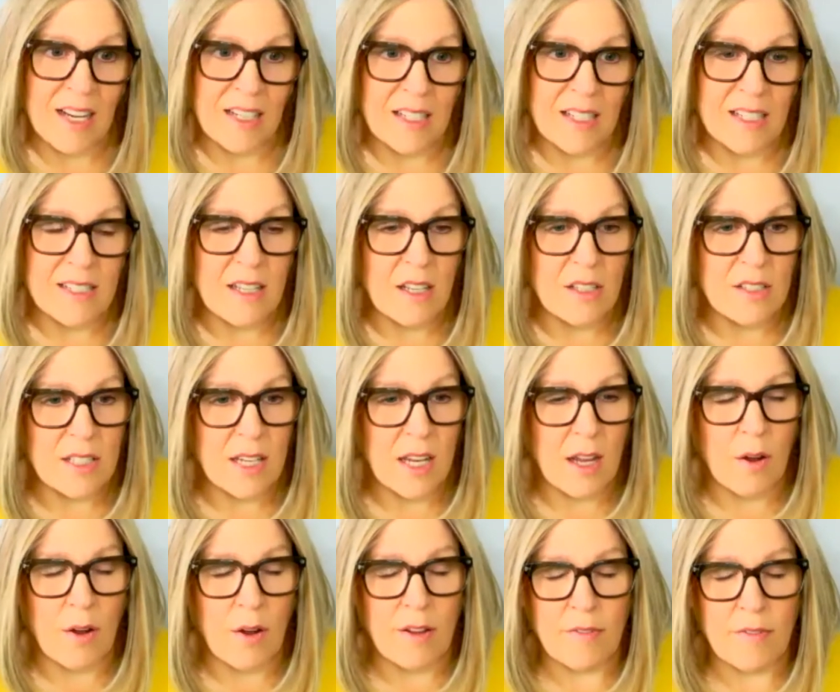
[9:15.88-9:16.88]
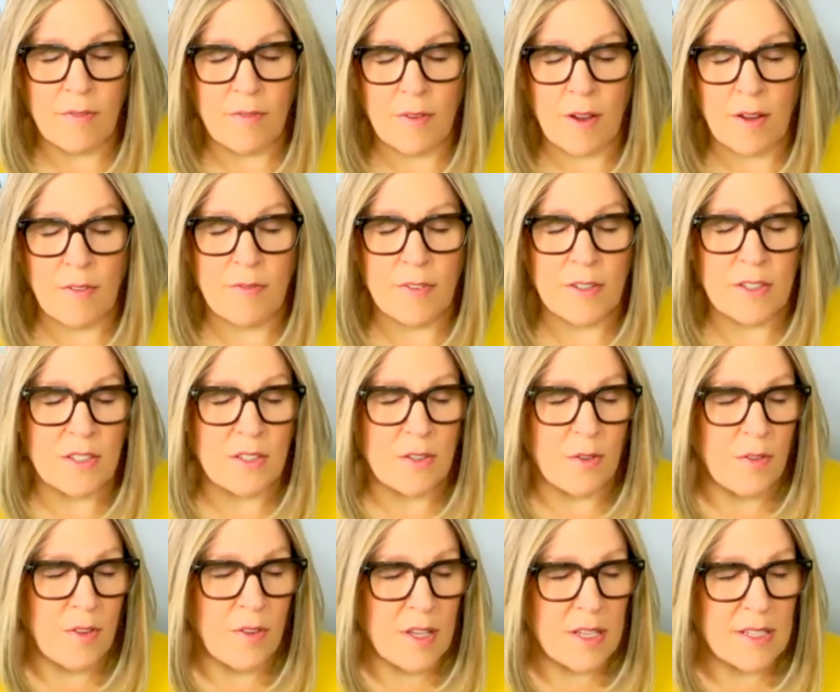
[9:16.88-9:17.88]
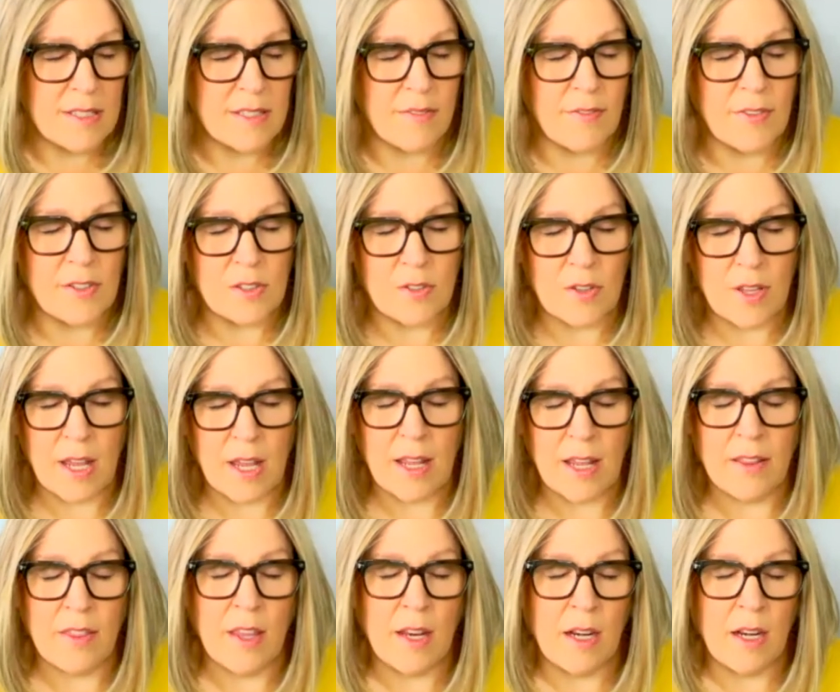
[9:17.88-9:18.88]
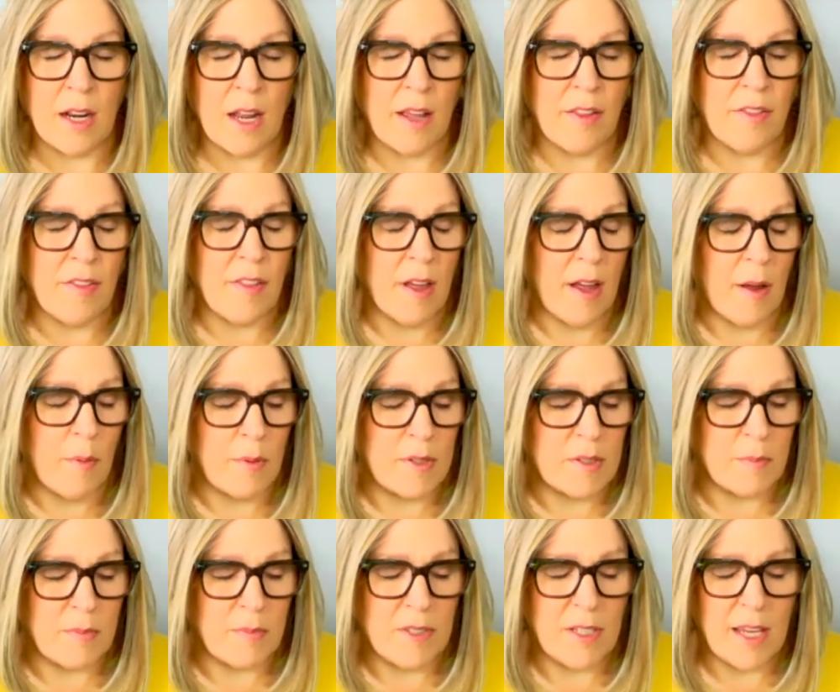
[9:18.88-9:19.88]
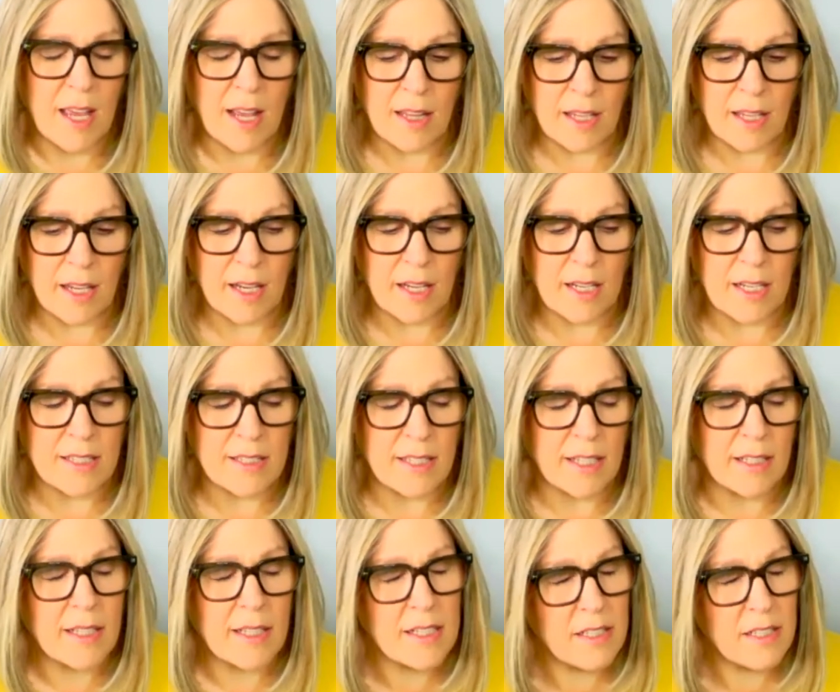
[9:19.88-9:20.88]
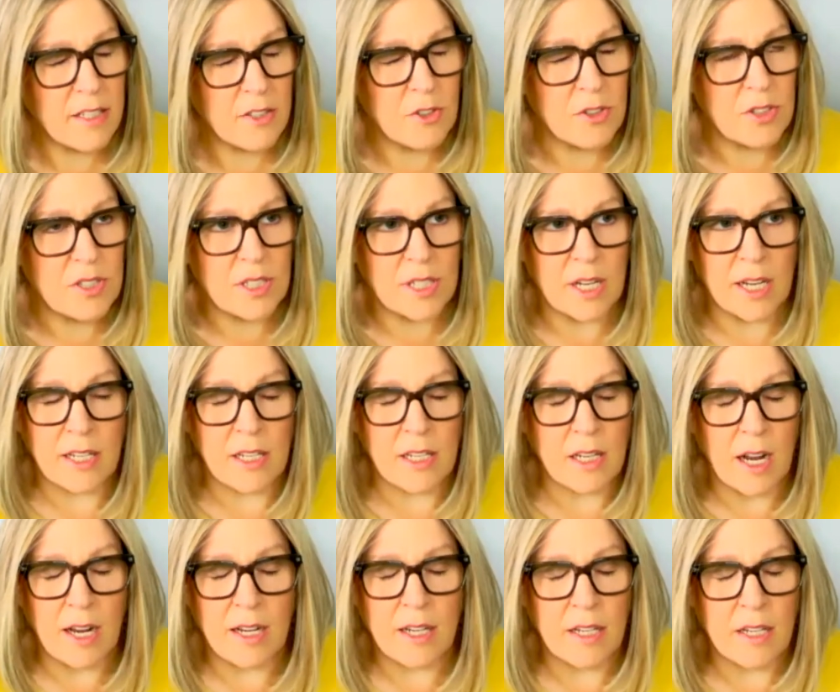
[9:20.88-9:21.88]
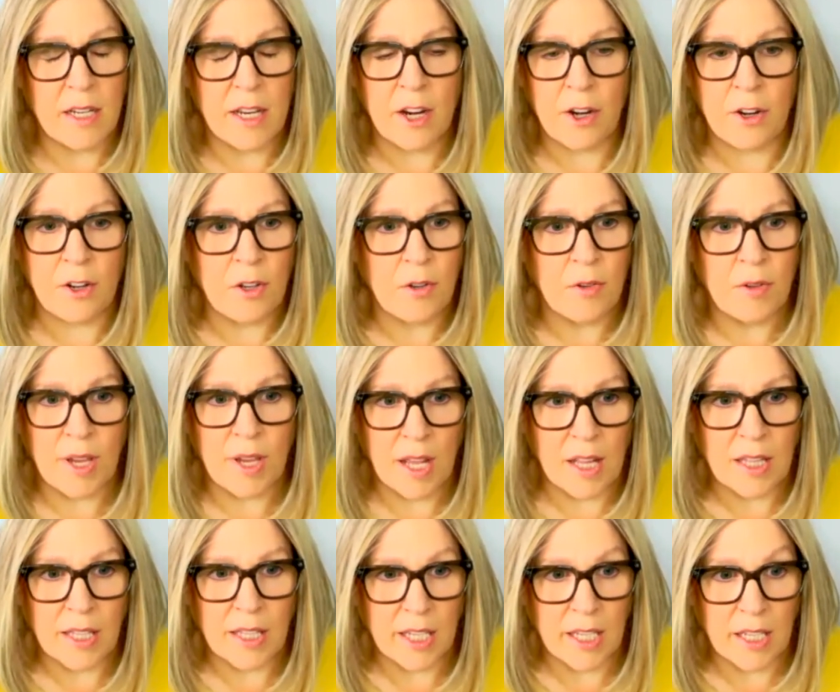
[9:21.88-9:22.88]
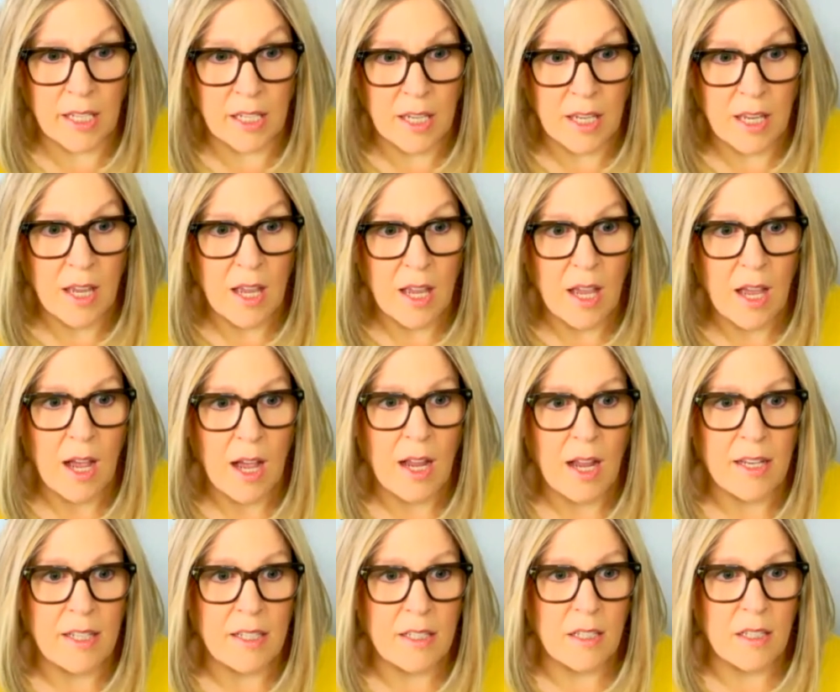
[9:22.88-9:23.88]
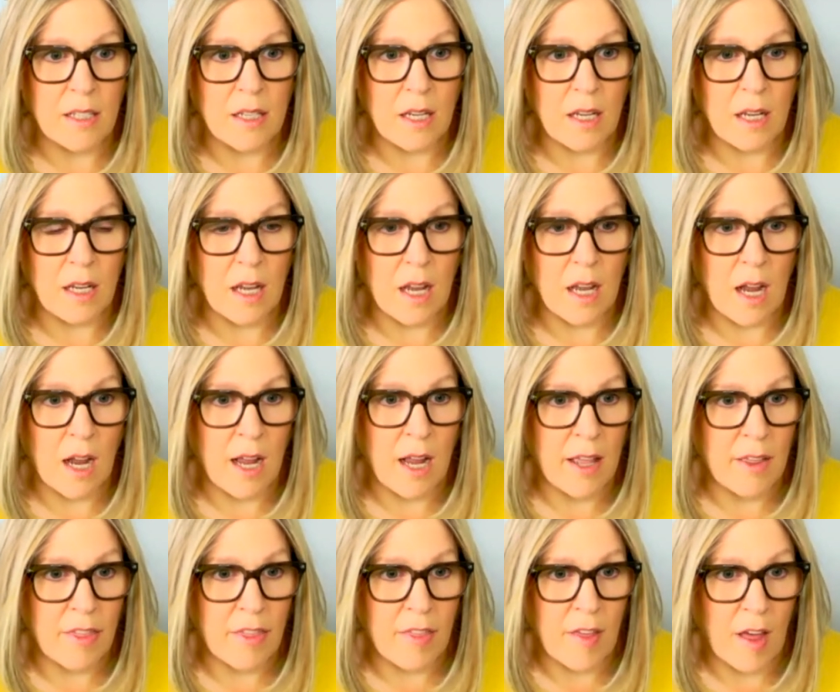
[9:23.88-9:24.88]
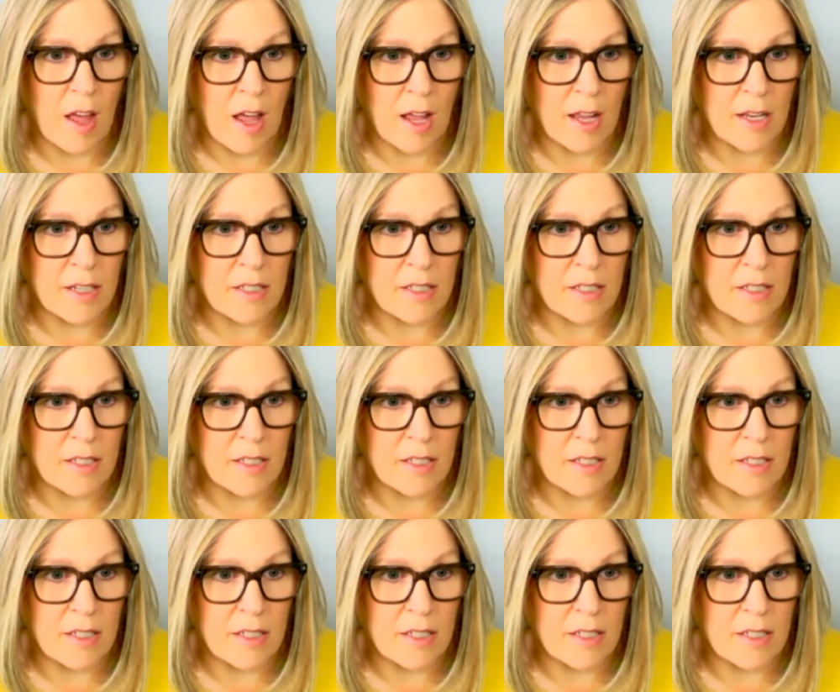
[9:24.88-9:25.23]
because I'll say, oh, I feel so this, I feel so that. And then I was yelling. And he's like, that's interesting. I didn't hear you yelling. I, I thought,